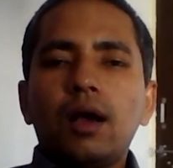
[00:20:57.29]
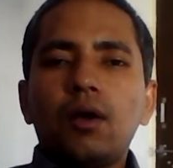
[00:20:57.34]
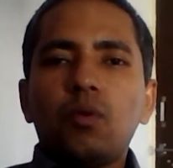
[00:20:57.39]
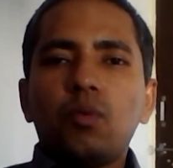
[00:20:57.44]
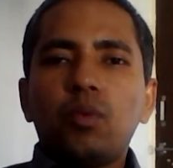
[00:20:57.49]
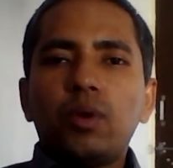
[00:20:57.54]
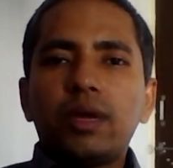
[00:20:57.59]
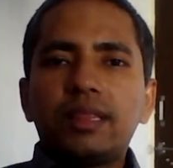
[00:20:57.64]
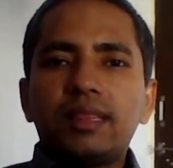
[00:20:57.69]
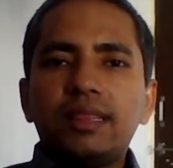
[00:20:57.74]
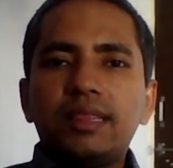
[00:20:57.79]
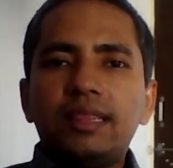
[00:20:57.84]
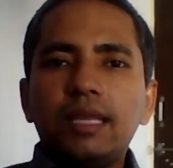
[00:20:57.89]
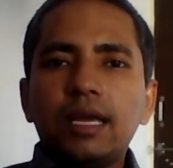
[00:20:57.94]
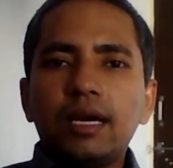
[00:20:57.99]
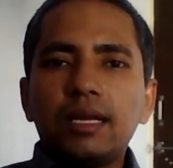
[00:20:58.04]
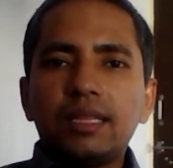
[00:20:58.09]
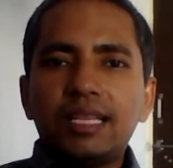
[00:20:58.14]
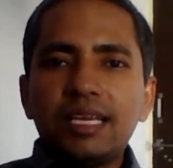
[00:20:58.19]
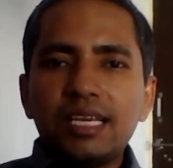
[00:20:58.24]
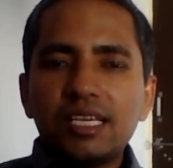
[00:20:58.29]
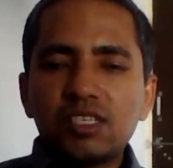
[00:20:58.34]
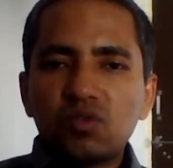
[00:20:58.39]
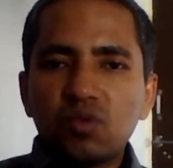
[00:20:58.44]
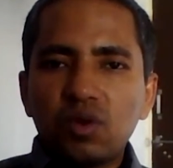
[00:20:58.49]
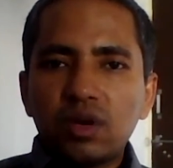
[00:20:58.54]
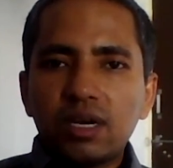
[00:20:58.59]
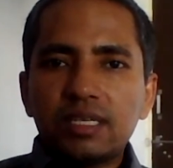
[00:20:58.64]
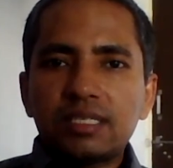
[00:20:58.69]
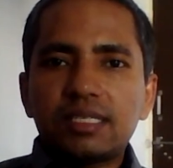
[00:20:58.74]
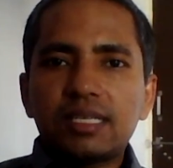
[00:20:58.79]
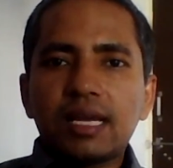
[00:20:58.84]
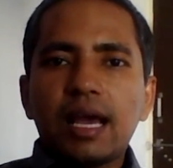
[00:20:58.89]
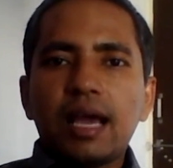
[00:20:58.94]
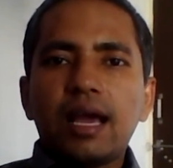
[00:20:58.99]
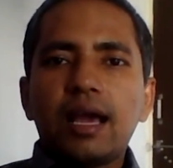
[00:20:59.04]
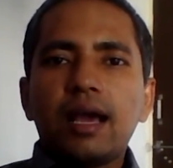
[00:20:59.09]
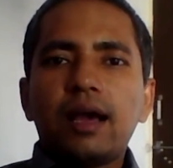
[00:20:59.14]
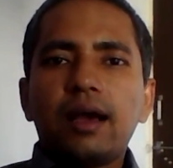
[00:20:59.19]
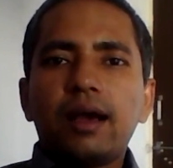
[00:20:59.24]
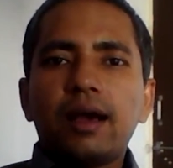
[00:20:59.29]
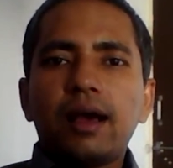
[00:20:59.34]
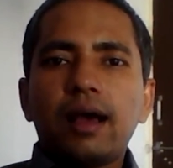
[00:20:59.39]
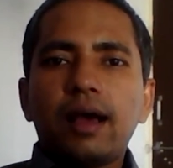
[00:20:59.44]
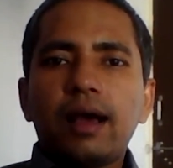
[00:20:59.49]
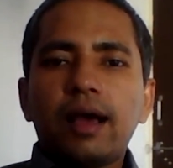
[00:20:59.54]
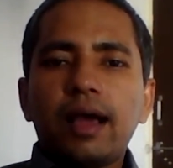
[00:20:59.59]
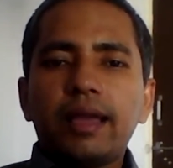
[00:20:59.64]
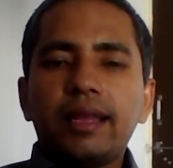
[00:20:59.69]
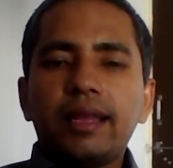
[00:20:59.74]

With these words, I